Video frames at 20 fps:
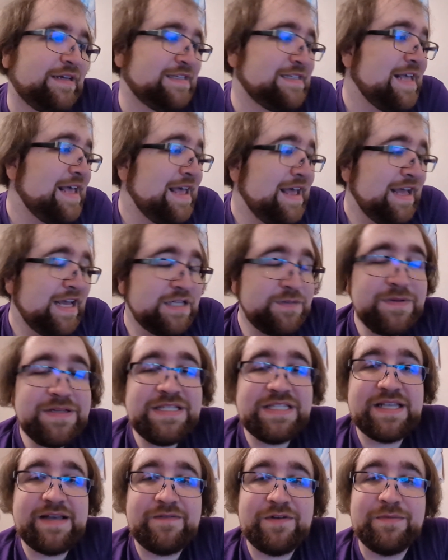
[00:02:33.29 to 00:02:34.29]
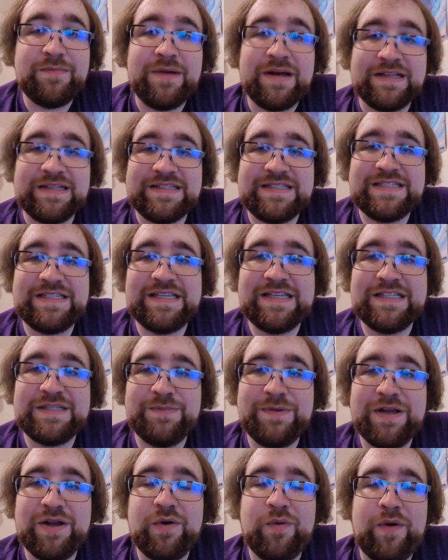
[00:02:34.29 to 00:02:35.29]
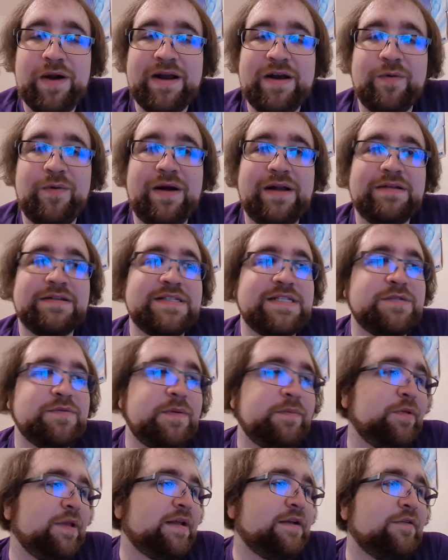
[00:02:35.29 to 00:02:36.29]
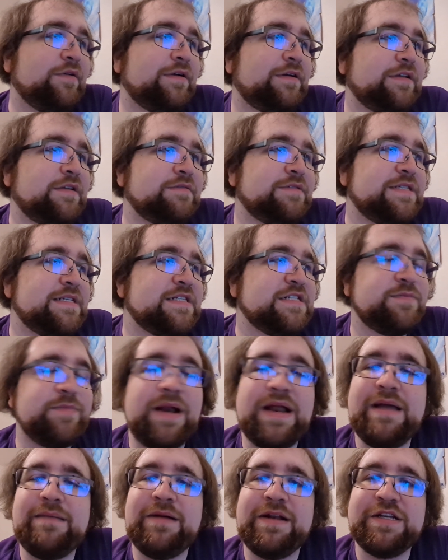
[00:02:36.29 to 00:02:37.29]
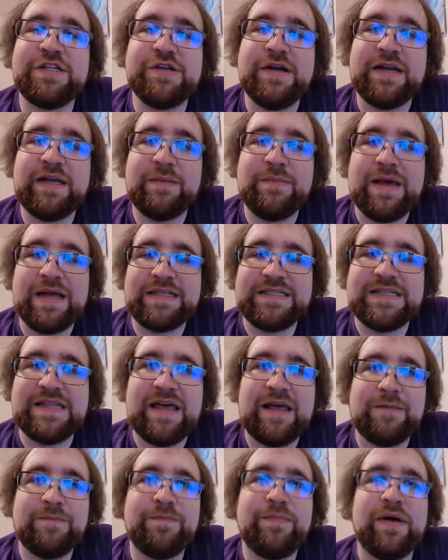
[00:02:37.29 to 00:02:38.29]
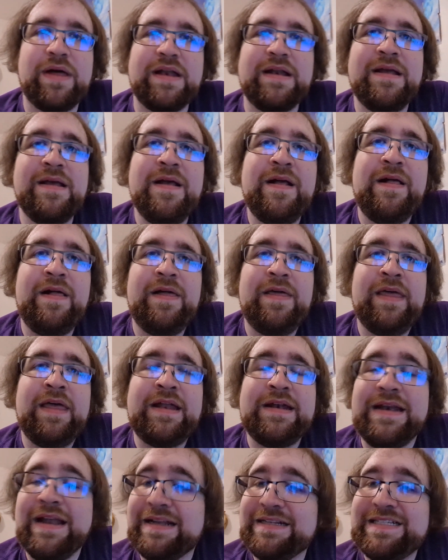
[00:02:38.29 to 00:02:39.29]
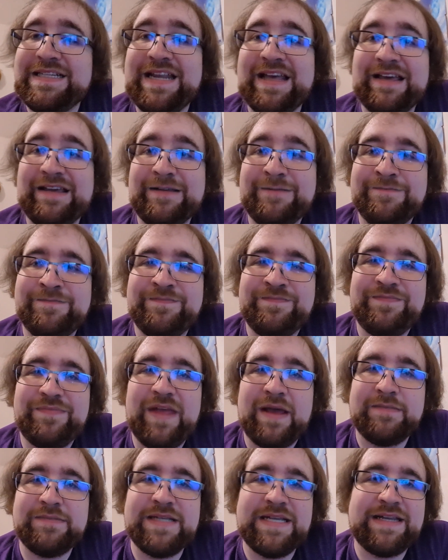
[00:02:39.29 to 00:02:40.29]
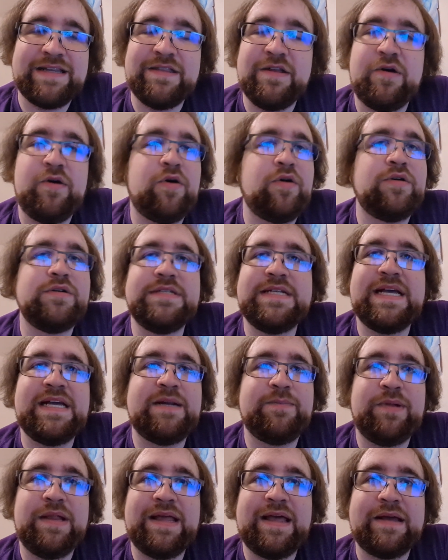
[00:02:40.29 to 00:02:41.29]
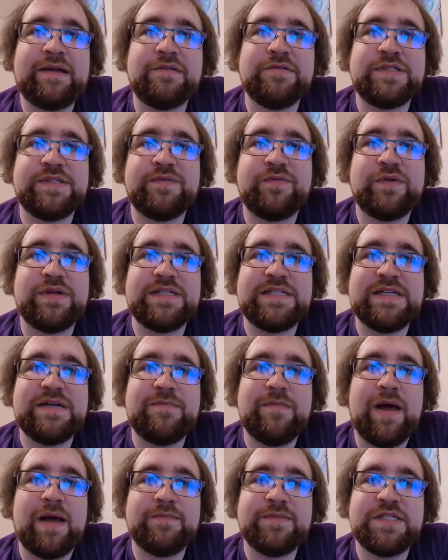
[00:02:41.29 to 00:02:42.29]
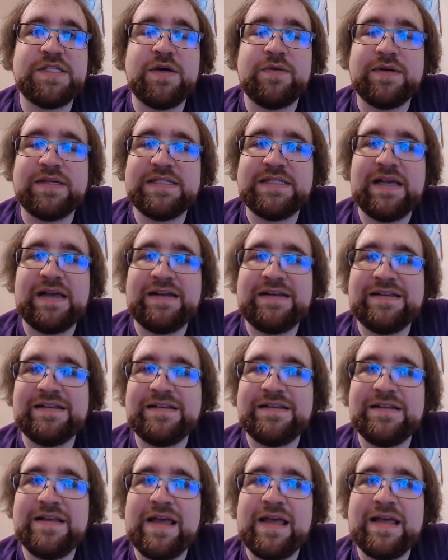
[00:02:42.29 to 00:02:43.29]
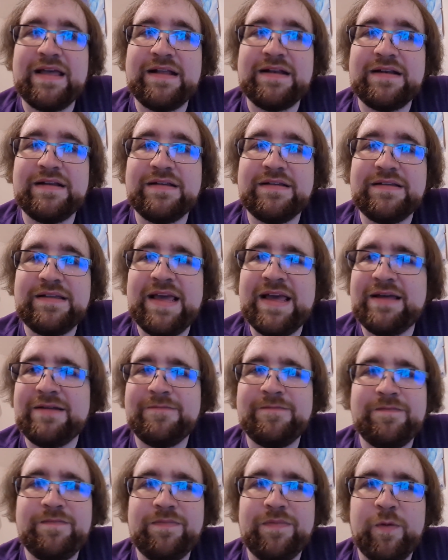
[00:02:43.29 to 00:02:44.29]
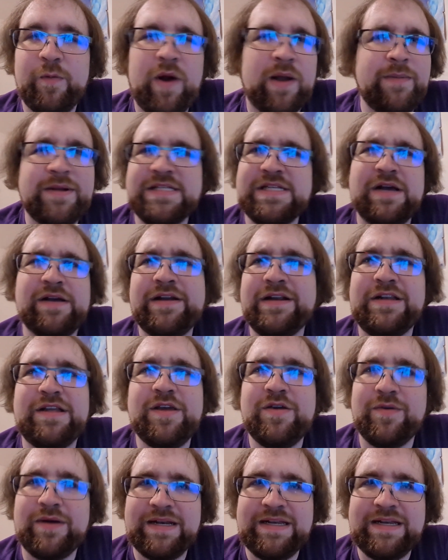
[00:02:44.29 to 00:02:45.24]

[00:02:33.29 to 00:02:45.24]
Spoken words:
It's been 7 months. It's been quite a while since we played Oracle of Seasons, but I am going to try to get back to that, but not today. I'm taking the whole day to play Echoes of Wisdom. I'm so excited, and yeah. Why am I talking to you?